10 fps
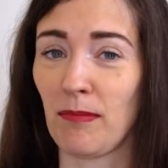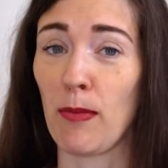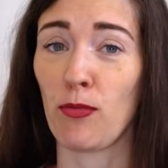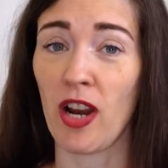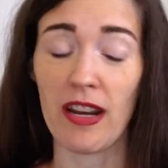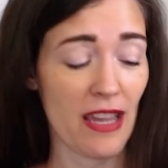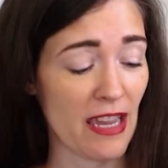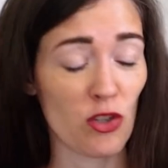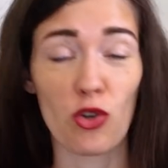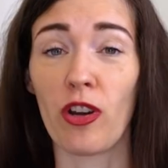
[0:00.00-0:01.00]
My pride
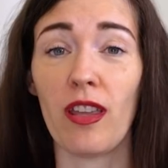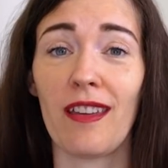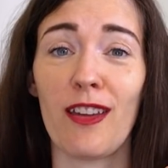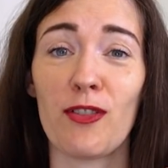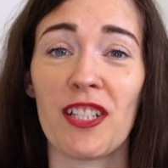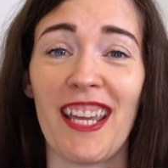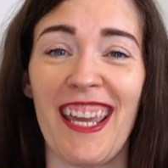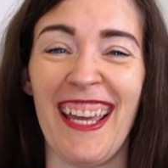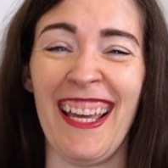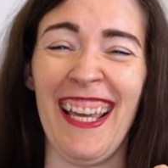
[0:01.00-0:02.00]
and joy every day.